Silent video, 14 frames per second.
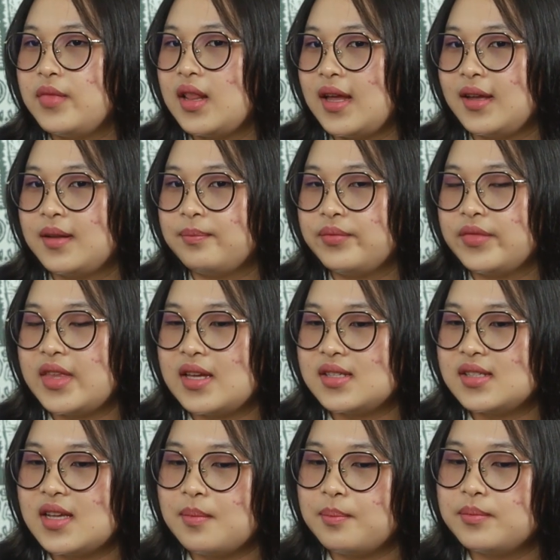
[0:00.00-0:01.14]
like
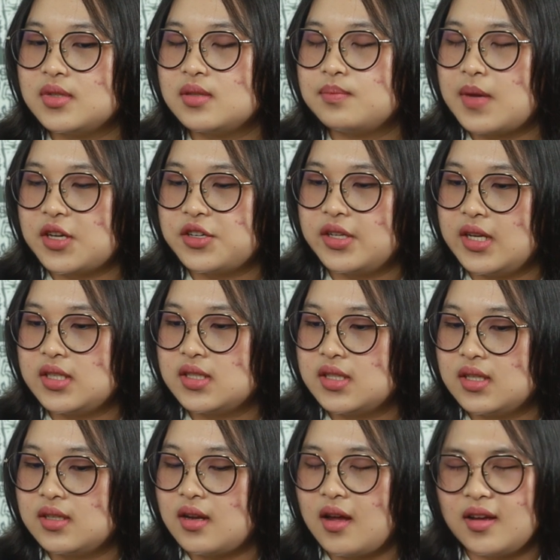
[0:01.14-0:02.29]
there's some
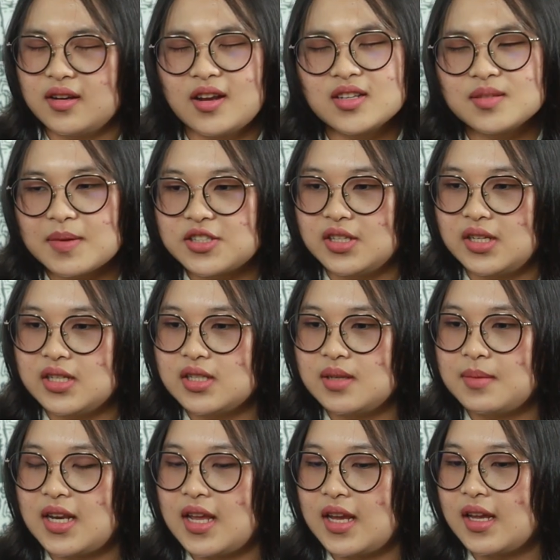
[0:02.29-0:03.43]
speculation, not speculation,
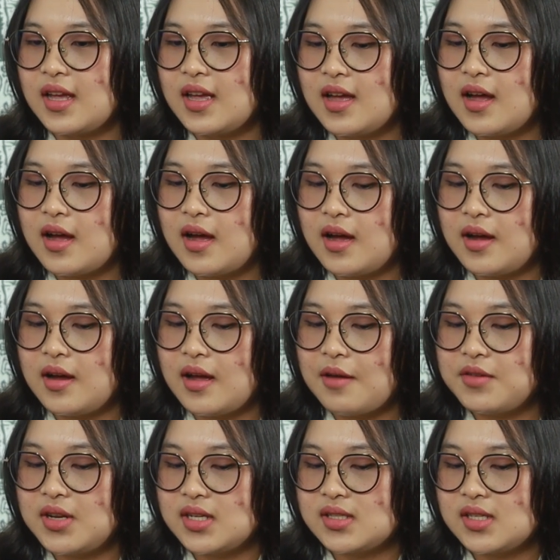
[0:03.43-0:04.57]
but like
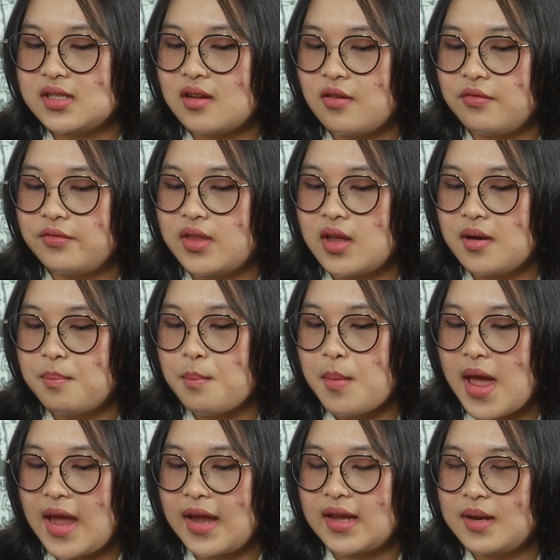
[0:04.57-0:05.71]
evidences of the
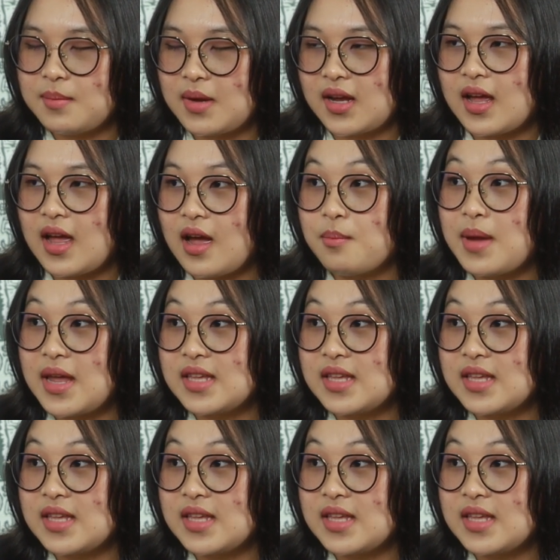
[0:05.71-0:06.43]
bank in Macau,